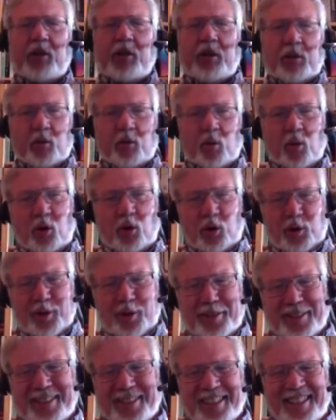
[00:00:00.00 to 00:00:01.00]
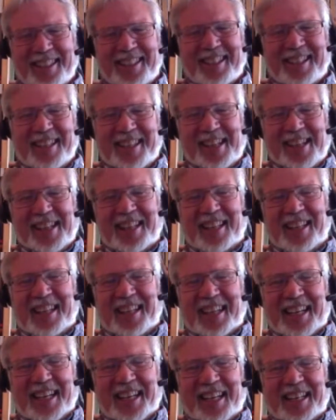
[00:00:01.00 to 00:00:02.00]
in the world. Well,
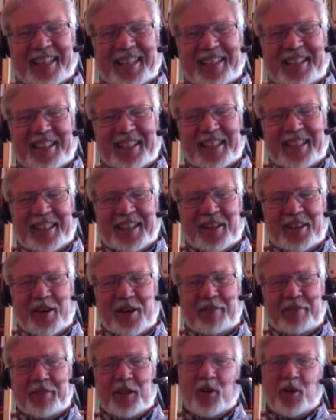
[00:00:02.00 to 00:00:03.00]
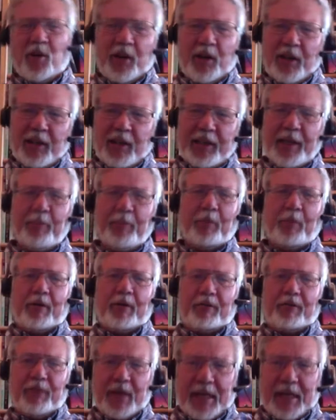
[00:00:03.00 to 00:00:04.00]
and you have to go a little deeper
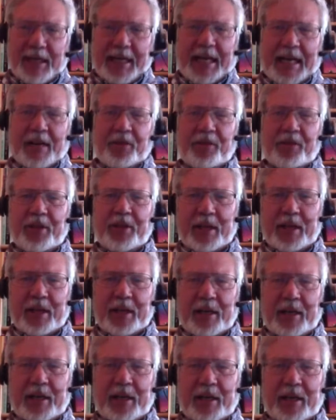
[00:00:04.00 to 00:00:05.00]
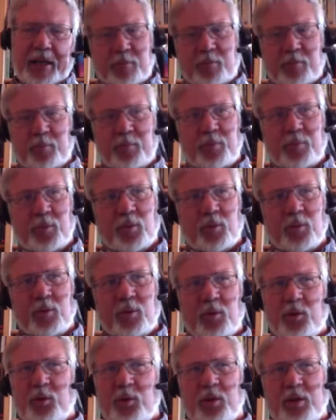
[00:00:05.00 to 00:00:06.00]
to find out that you know
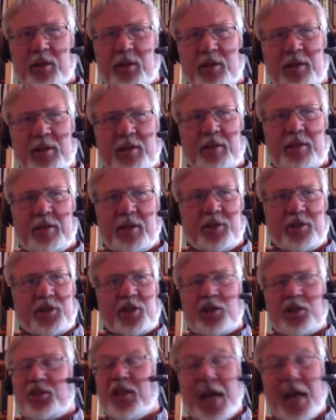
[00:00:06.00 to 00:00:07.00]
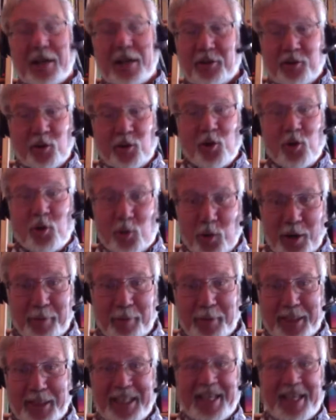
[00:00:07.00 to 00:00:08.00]
this is just not true. I
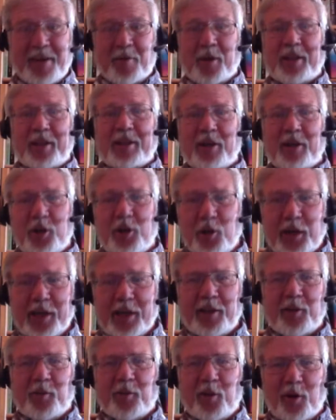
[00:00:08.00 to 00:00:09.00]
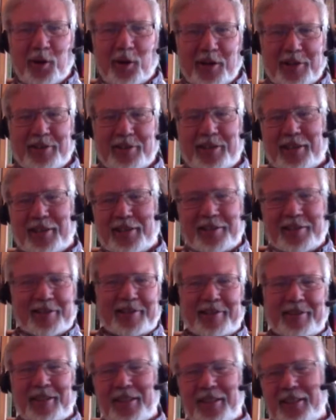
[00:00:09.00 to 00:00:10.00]
mean, what they're doing in the world is is
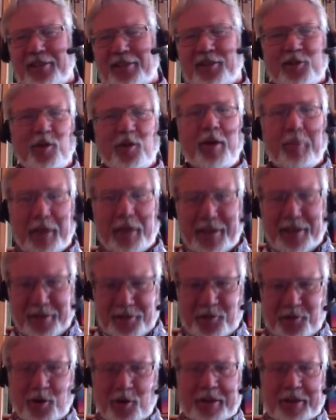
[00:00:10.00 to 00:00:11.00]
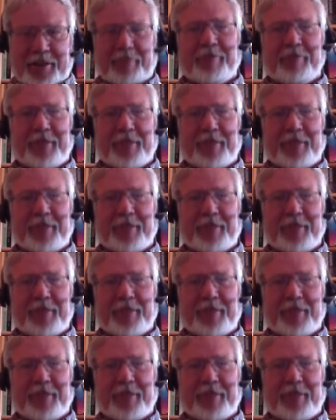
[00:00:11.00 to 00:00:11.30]
extremely destructive,